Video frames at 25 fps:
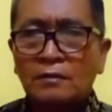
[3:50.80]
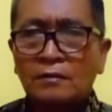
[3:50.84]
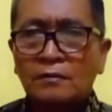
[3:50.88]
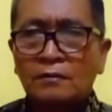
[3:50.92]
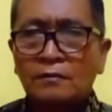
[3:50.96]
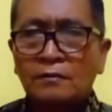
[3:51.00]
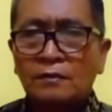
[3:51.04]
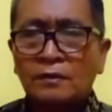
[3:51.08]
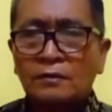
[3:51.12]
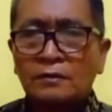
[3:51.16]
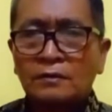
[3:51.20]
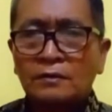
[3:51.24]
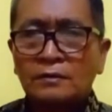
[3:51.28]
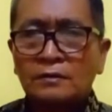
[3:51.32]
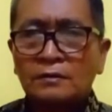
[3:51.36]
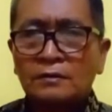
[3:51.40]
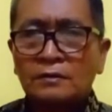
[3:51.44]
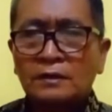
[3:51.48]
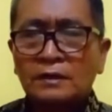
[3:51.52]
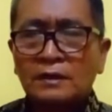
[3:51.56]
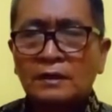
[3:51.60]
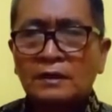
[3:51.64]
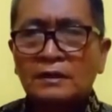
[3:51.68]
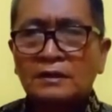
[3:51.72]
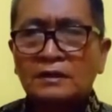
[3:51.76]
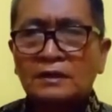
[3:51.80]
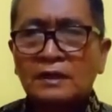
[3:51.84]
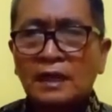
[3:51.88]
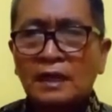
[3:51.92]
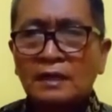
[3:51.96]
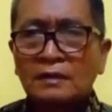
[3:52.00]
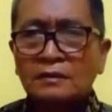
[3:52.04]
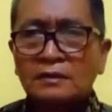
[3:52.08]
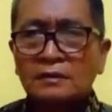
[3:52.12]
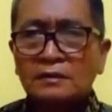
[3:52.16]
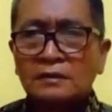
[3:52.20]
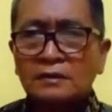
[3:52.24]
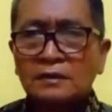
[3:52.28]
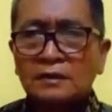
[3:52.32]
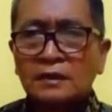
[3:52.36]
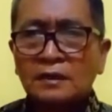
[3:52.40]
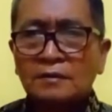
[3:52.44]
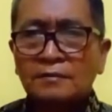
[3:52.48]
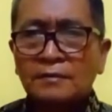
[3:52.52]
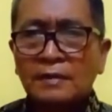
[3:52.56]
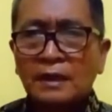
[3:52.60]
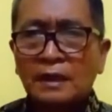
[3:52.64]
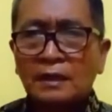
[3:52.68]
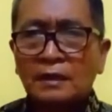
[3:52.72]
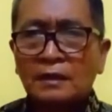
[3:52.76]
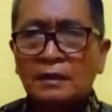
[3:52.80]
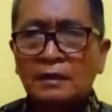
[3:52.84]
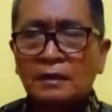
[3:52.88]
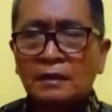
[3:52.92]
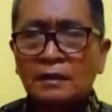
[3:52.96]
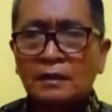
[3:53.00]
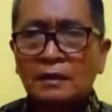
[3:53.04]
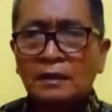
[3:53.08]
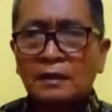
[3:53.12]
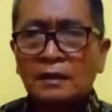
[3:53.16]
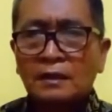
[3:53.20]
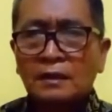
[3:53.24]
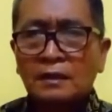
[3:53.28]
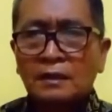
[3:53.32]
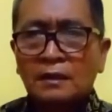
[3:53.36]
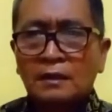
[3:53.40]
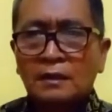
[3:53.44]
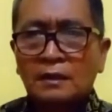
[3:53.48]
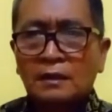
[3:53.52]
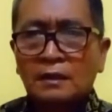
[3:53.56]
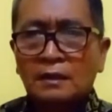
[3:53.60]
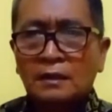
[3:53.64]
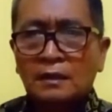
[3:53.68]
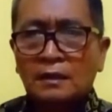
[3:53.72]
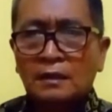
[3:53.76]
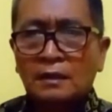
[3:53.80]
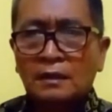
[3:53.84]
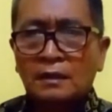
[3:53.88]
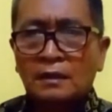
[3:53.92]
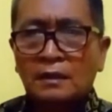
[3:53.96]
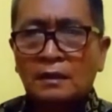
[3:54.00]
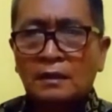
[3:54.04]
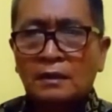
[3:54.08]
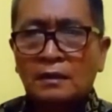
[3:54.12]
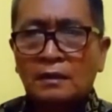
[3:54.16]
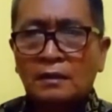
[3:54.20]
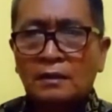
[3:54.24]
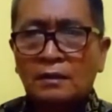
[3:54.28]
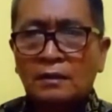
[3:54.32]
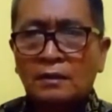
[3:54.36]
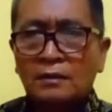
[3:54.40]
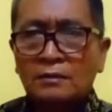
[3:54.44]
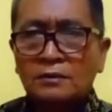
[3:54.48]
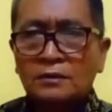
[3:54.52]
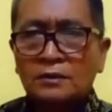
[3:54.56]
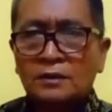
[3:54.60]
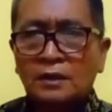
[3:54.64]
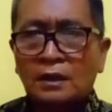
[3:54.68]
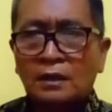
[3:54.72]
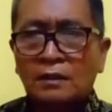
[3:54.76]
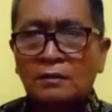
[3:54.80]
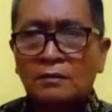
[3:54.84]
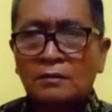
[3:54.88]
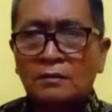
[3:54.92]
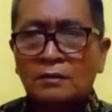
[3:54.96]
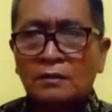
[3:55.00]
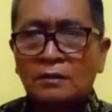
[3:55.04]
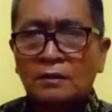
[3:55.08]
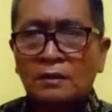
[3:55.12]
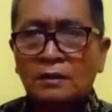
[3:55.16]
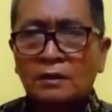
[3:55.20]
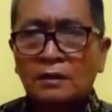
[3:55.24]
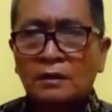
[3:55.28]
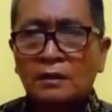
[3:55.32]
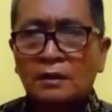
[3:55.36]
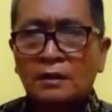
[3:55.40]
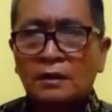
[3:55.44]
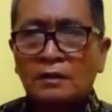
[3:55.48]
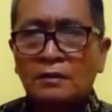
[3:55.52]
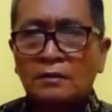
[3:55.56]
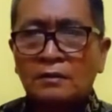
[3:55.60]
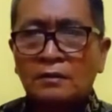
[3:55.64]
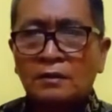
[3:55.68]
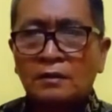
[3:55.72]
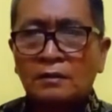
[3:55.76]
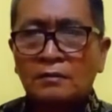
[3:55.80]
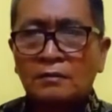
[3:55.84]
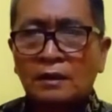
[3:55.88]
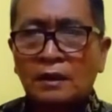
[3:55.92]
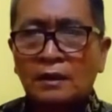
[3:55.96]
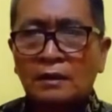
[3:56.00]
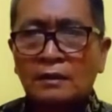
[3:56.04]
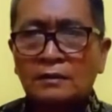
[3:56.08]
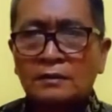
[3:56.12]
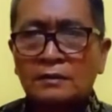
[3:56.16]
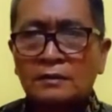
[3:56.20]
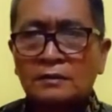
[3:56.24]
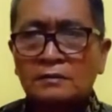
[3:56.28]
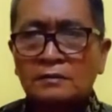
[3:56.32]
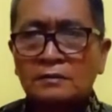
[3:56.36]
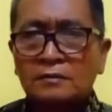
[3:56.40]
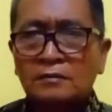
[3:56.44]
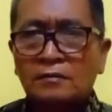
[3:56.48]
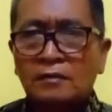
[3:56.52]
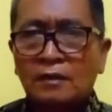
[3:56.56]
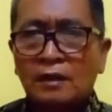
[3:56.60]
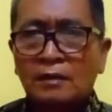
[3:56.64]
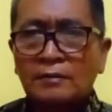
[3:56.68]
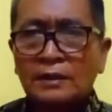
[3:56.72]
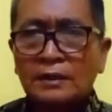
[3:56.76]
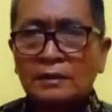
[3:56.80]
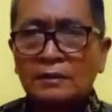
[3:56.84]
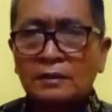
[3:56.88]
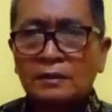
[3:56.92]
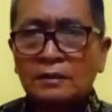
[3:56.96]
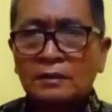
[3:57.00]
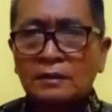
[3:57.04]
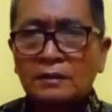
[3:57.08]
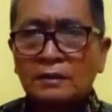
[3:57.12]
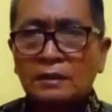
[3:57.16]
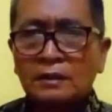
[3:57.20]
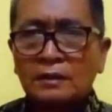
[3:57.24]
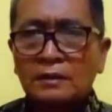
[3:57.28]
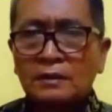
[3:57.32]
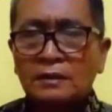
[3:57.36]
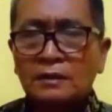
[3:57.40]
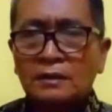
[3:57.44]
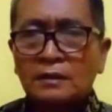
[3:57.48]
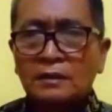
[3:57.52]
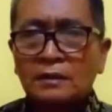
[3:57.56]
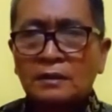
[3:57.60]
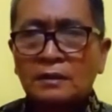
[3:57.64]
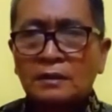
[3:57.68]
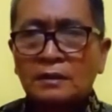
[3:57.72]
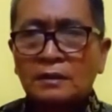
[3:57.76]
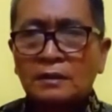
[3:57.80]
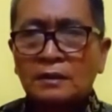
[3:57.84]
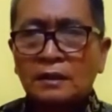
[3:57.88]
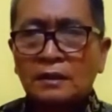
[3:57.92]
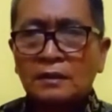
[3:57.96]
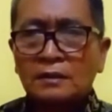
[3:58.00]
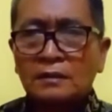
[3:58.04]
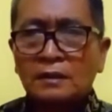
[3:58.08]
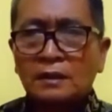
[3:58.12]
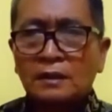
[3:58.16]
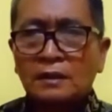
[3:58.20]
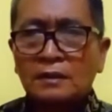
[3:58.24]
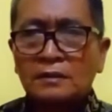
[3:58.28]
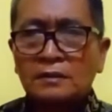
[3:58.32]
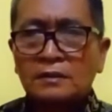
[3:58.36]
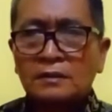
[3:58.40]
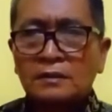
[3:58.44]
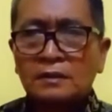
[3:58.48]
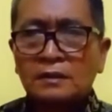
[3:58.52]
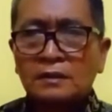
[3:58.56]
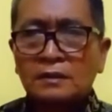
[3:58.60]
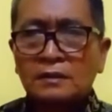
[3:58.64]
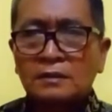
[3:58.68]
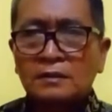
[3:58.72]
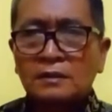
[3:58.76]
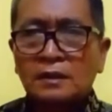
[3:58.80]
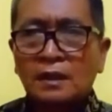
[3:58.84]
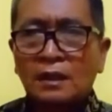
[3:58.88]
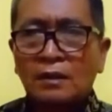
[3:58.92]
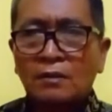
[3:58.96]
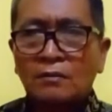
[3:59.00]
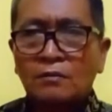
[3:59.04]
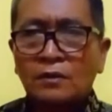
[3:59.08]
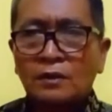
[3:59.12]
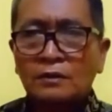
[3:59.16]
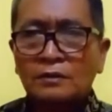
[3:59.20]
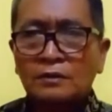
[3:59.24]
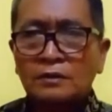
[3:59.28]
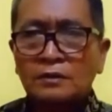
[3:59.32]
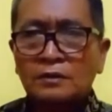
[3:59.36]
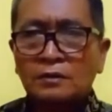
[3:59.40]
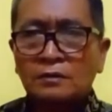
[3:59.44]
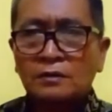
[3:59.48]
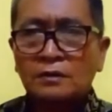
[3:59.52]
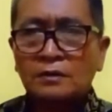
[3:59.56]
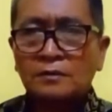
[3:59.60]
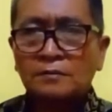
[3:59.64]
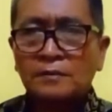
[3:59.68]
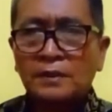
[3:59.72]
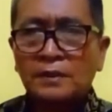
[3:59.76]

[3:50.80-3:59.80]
what sentence they make also incorrect grammatically in English. So what should it